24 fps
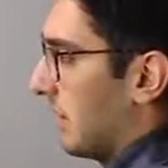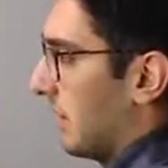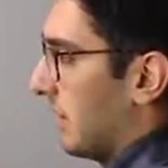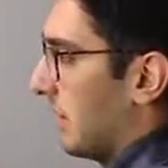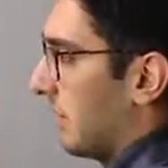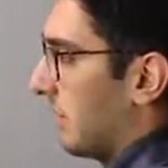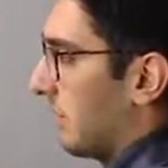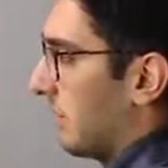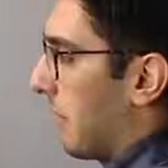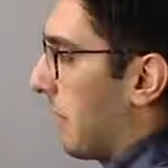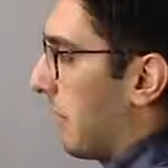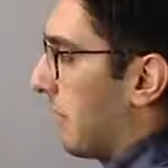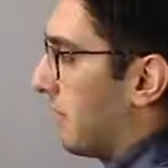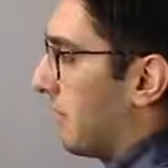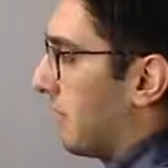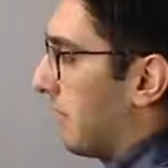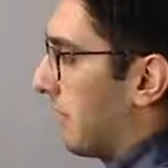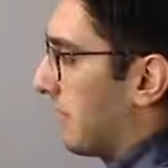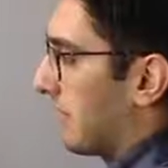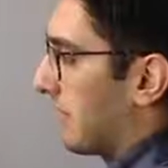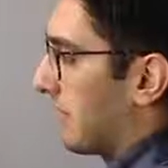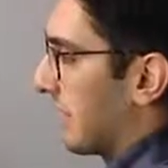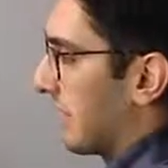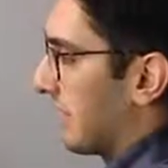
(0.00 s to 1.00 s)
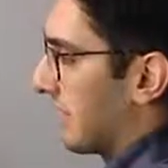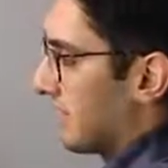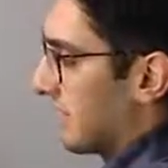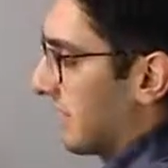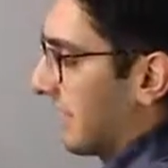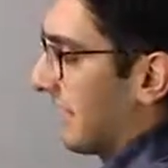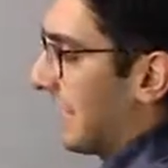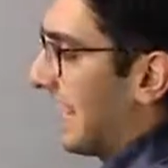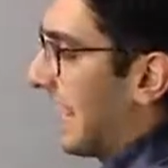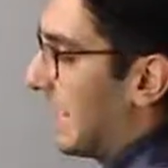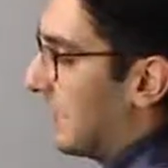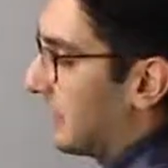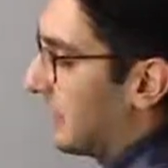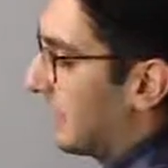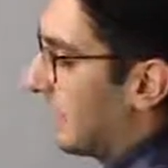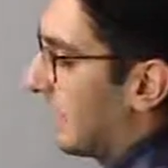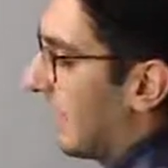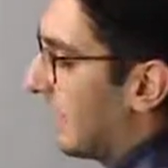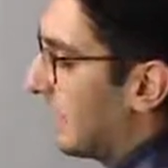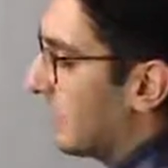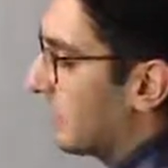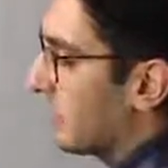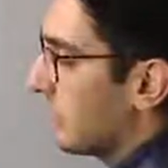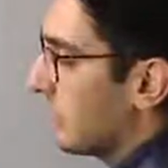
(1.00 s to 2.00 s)
It might be things like
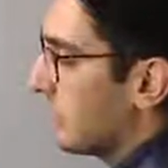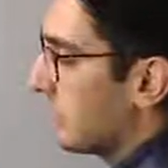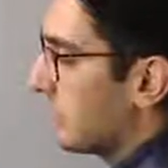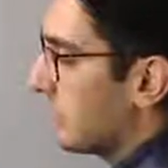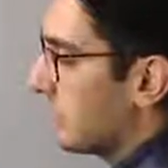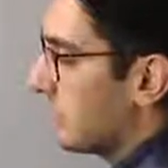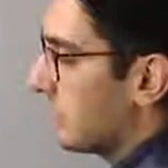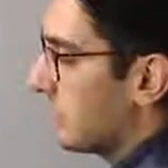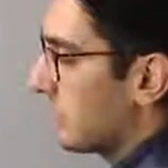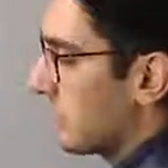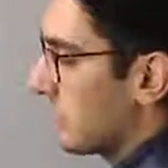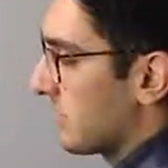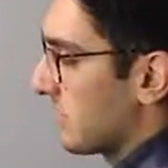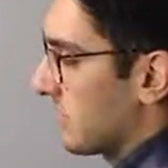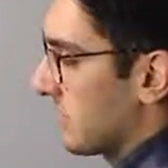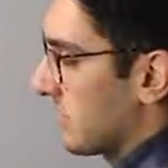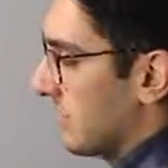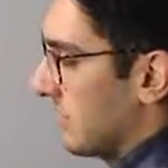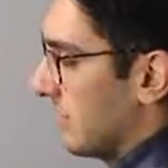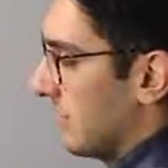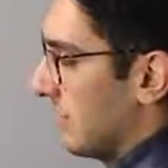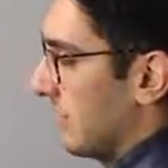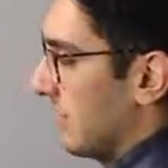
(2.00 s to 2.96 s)
API tokens.